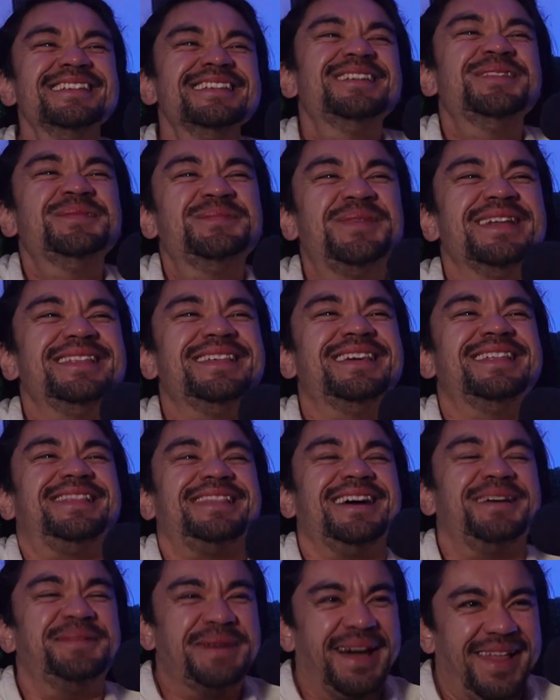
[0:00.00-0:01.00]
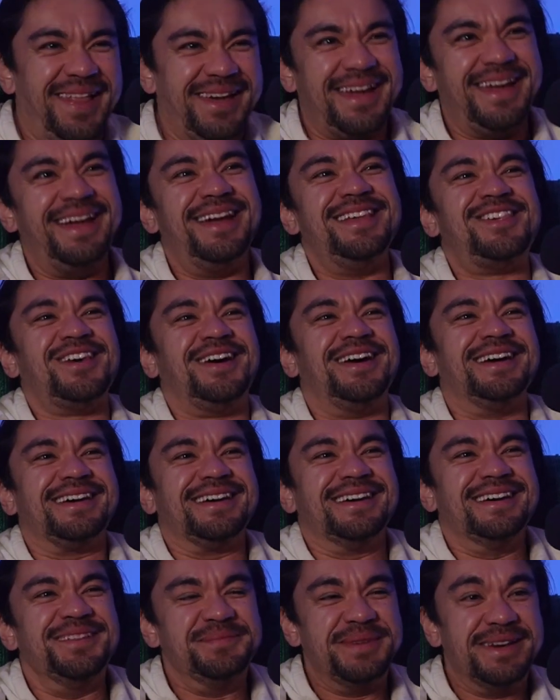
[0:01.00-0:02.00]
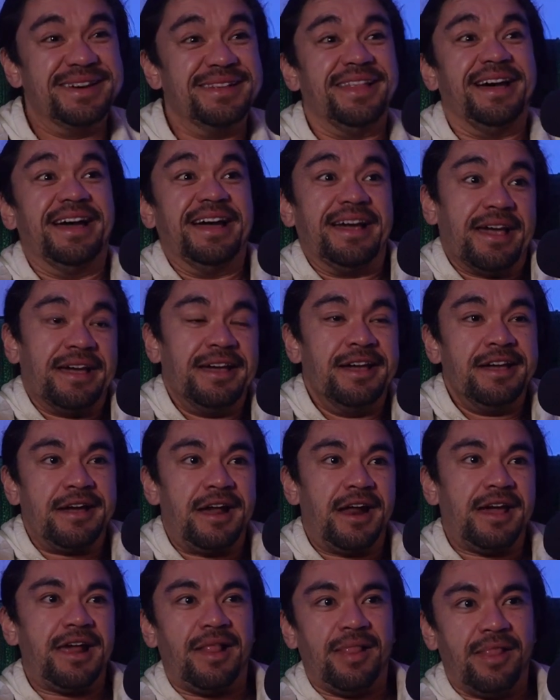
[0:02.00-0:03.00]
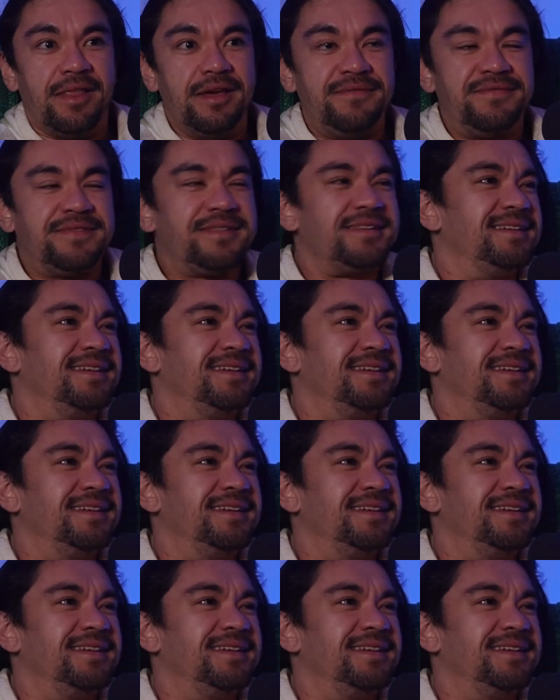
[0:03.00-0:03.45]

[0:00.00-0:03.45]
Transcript: Putting your thumb out like a hitchhiker and being like, can I get a lift?